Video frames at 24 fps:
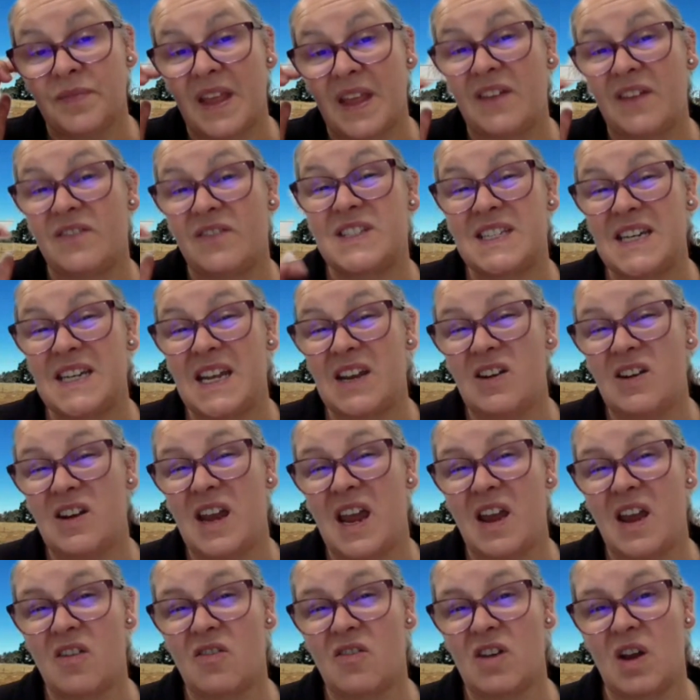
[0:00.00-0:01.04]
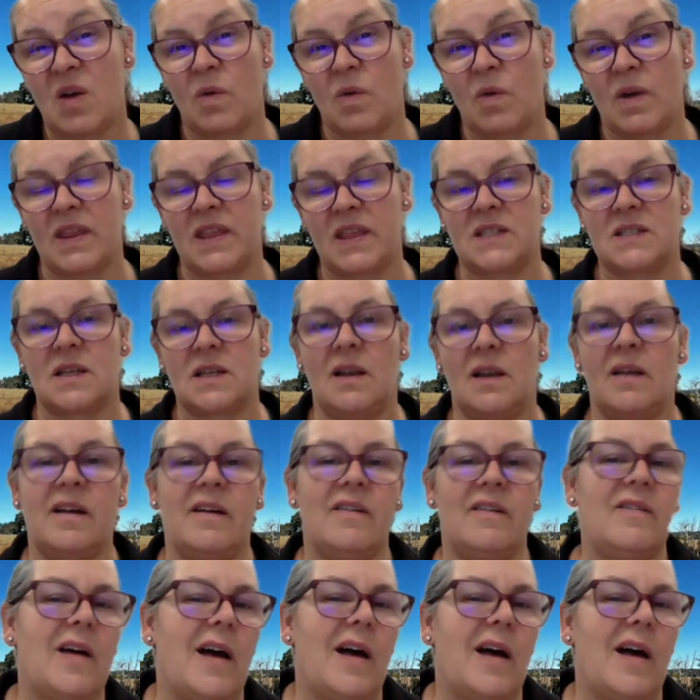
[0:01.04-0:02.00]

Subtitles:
If it's an area where there's a lot of,